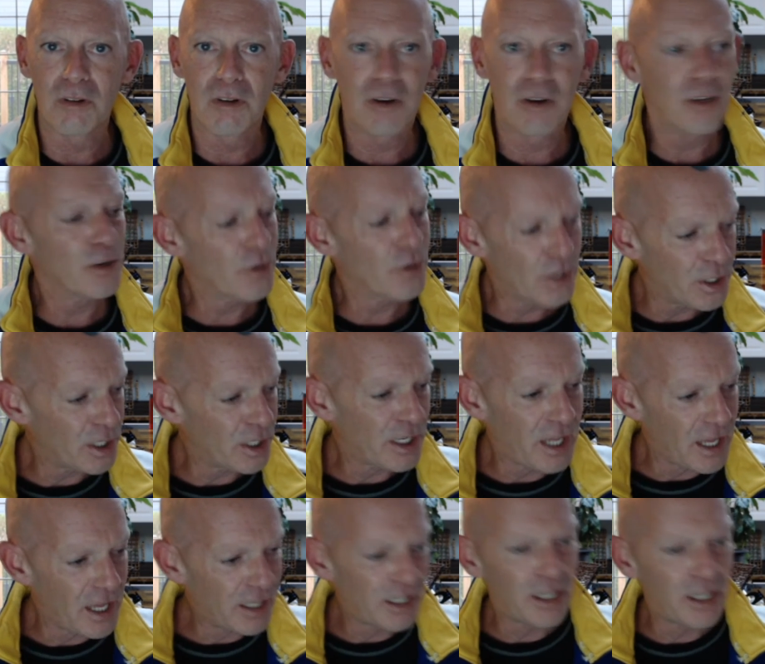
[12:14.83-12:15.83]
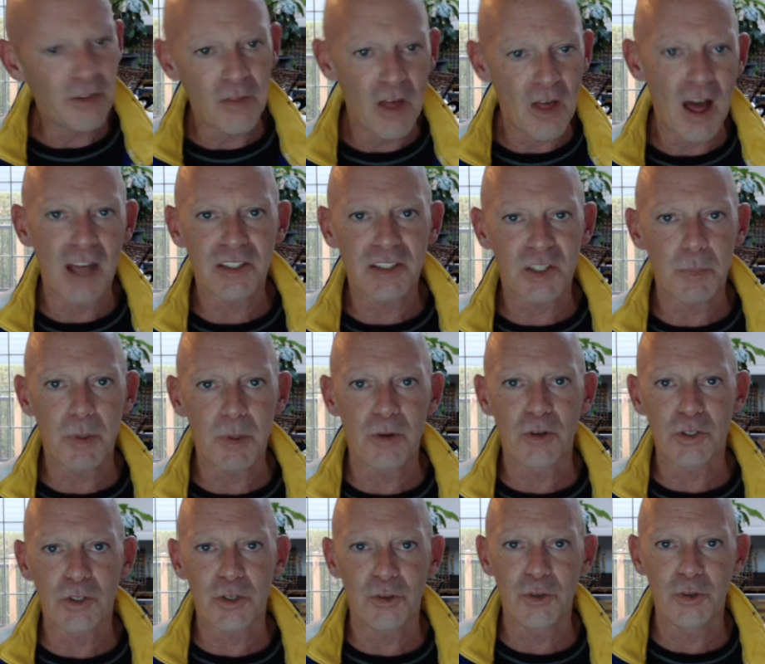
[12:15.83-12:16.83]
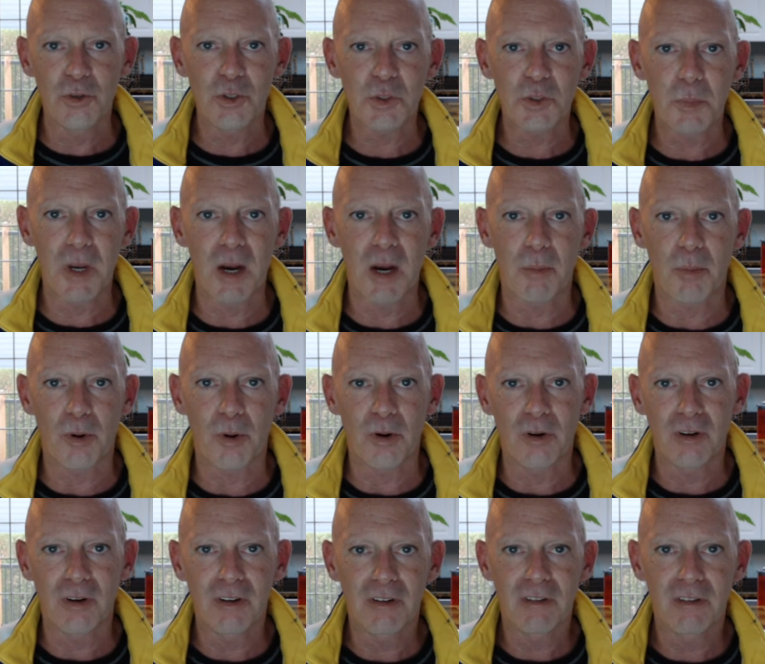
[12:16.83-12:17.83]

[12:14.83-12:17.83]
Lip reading: You're going to get in that spiritual newspaper